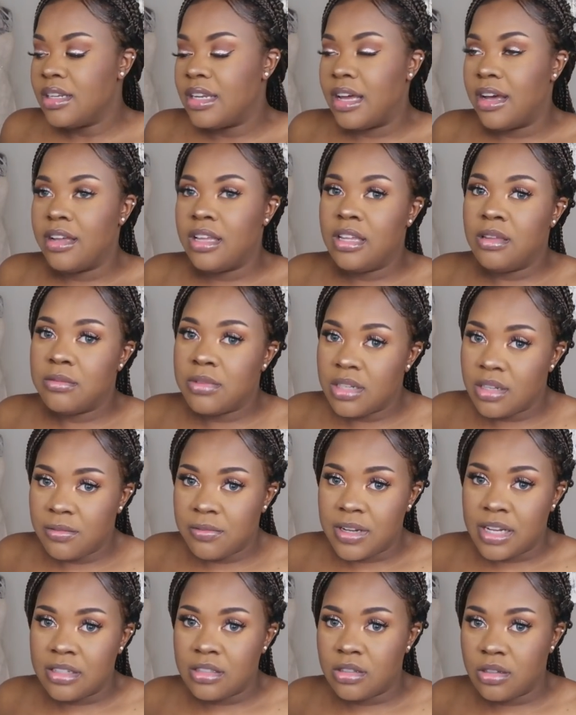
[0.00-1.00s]
Now, even
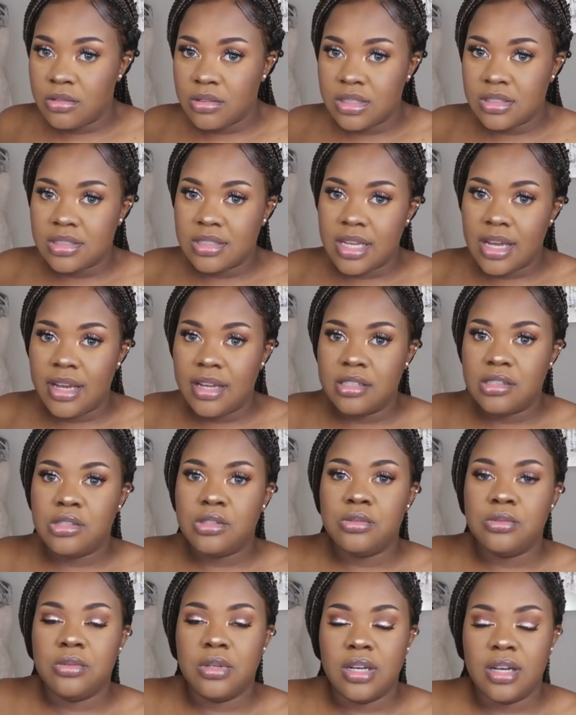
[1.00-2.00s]
if I don't decide
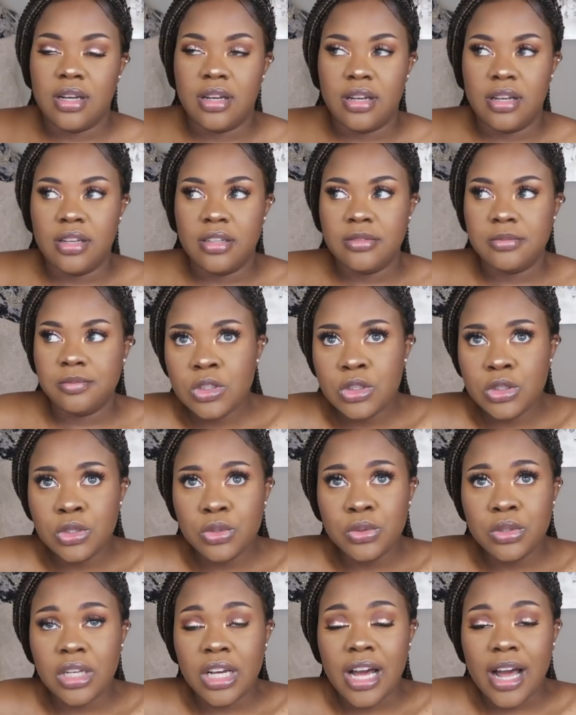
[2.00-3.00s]
to
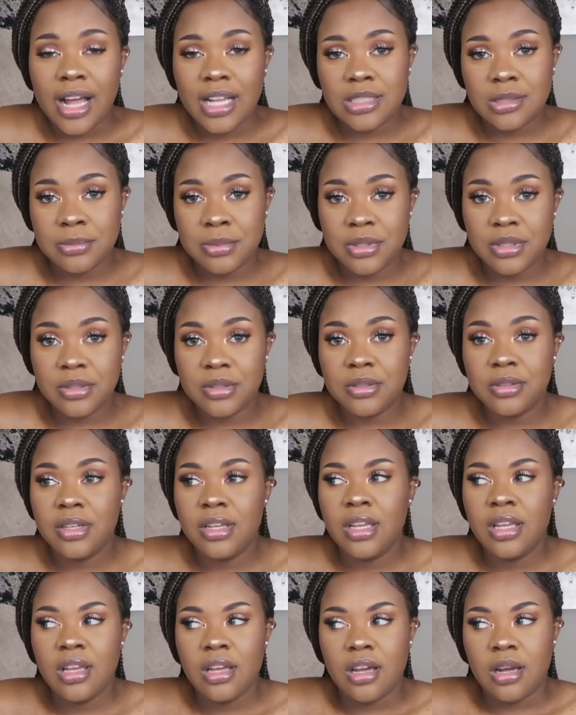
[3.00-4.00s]
do the
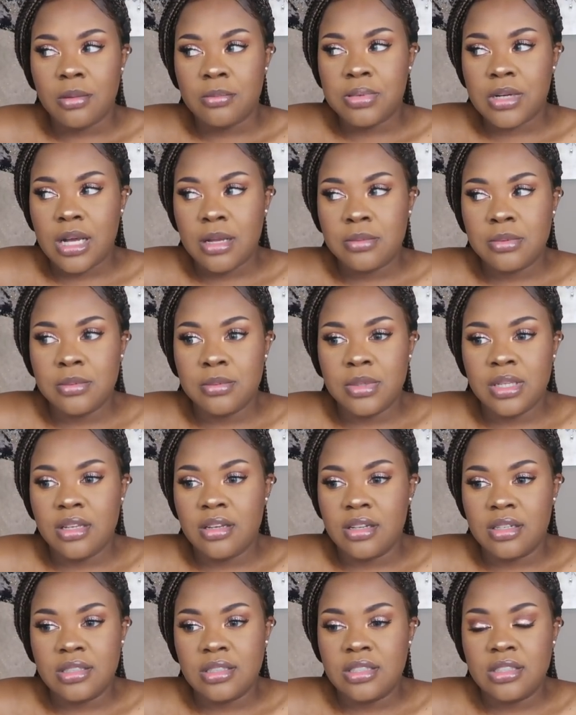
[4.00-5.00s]
hospital, I'm probably
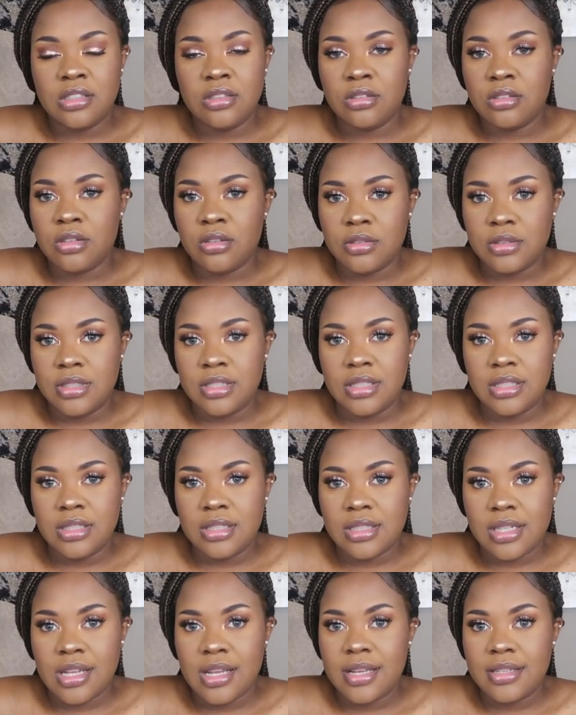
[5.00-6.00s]
gonna still go to
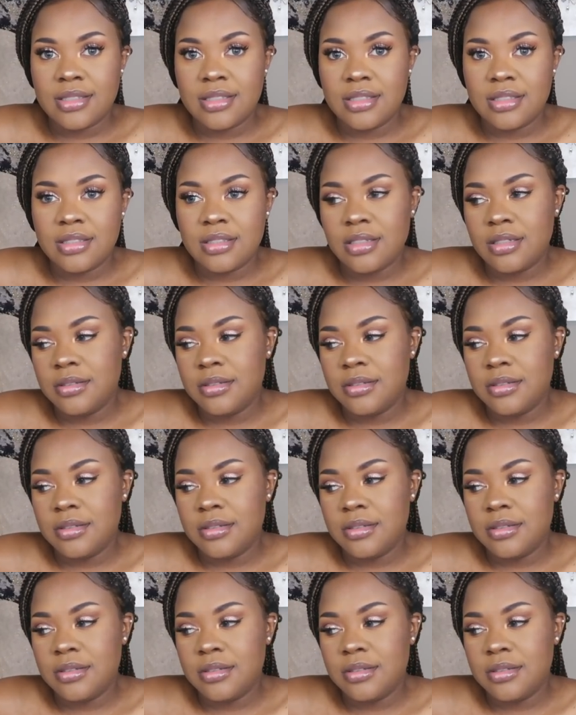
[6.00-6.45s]
these classes.